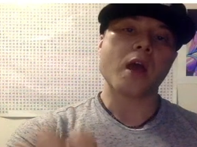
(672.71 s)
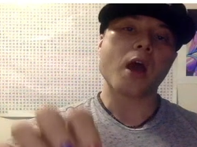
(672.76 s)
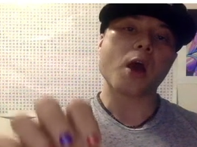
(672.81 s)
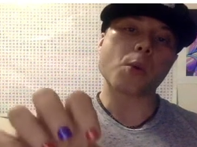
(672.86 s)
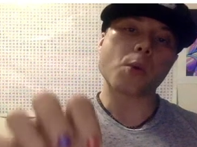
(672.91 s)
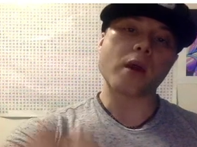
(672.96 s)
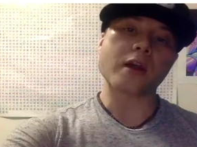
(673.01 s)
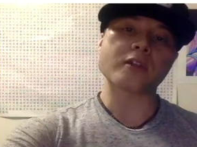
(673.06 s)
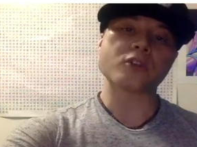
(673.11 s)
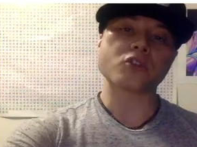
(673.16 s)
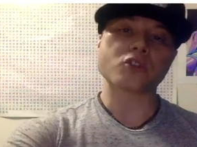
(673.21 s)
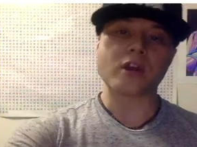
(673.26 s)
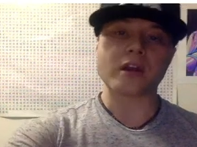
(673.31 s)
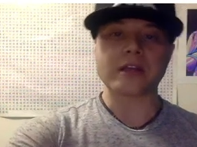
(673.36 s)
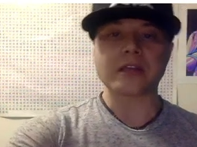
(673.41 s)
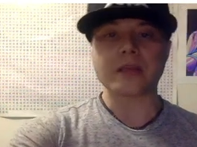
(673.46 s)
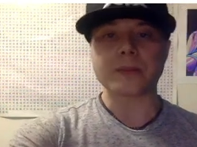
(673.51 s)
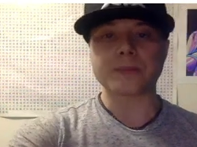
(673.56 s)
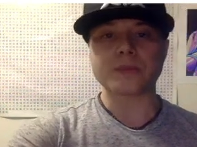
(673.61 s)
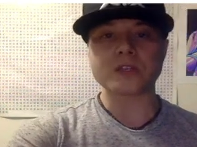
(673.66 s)
I wanted to try to
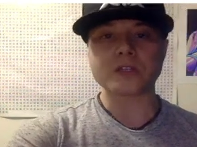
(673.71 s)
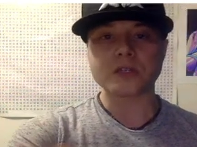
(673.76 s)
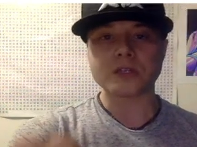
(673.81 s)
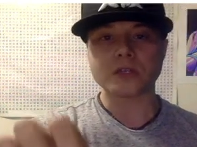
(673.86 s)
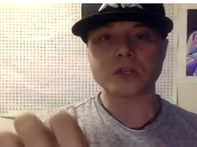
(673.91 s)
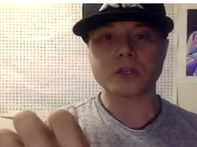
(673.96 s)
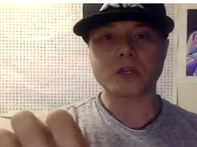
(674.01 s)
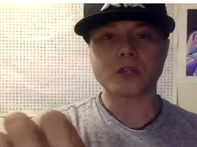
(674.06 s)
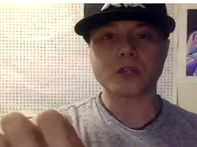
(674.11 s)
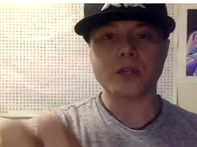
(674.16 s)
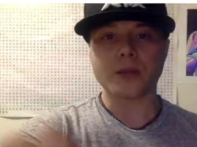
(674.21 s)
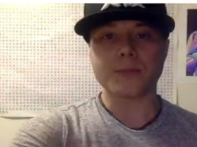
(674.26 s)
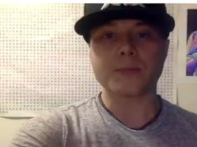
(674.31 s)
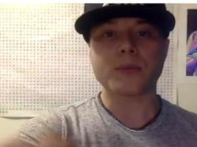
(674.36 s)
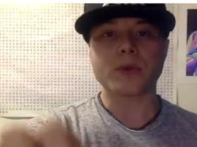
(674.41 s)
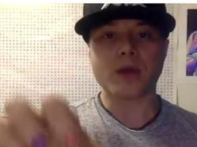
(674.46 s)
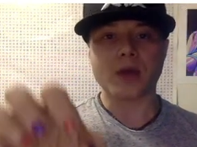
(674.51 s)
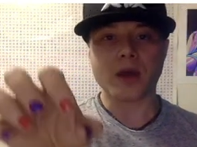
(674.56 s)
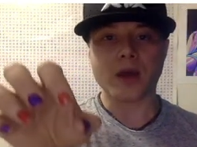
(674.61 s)
keep this clip uh,